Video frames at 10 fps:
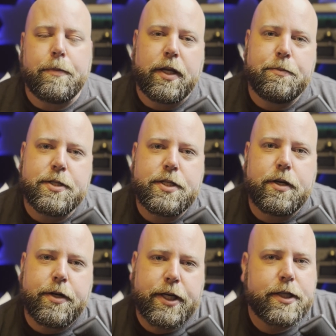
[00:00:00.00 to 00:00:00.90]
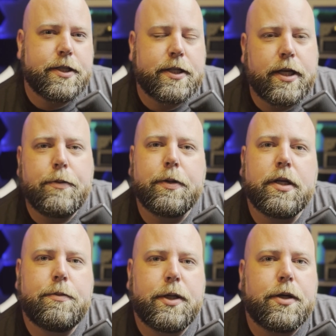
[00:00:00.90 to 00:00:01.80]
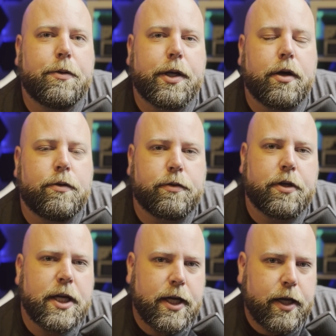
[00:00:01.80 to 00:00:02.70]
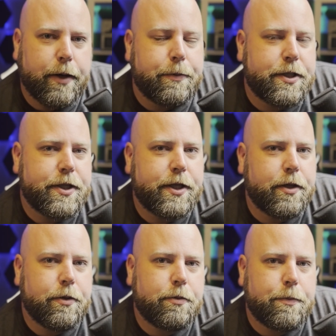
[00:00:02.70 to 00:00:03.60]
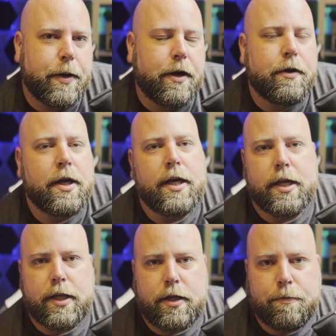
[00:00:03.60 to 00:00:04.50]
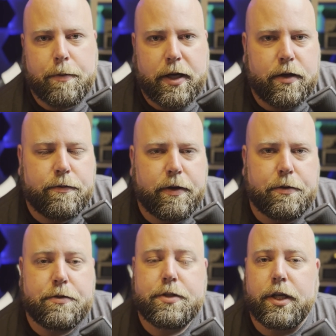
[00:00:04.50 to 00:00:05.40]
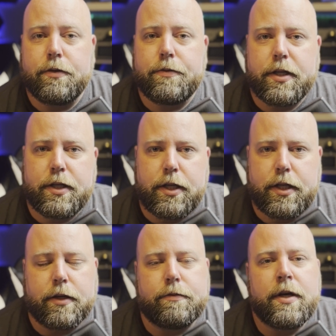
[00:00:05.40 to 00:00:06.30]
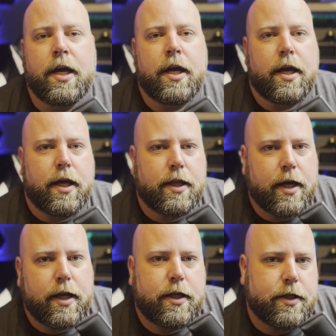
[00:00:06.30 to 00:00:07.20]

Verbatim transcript: My name is Derek, and today we're going to be going over a particular repair that you might have found yourself in need of, and that